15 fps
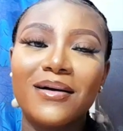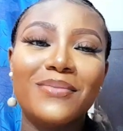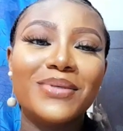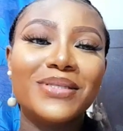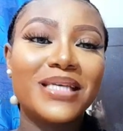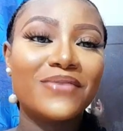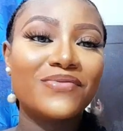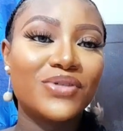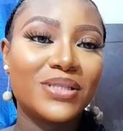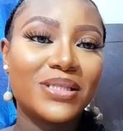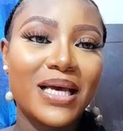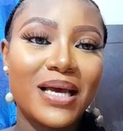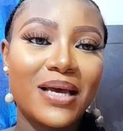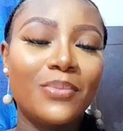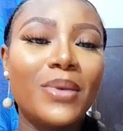save you
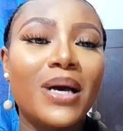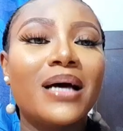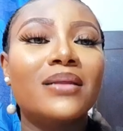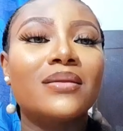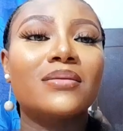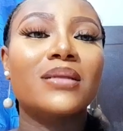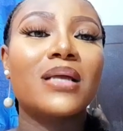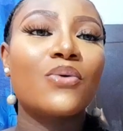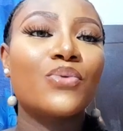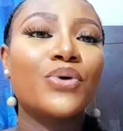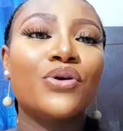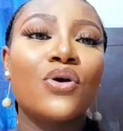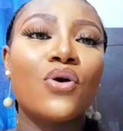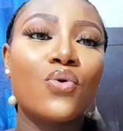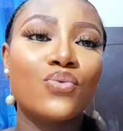time, and that way
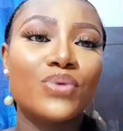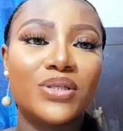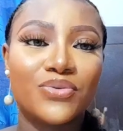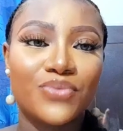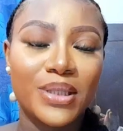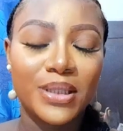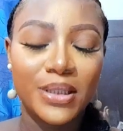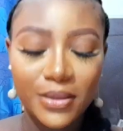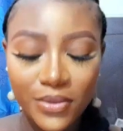you're always ready.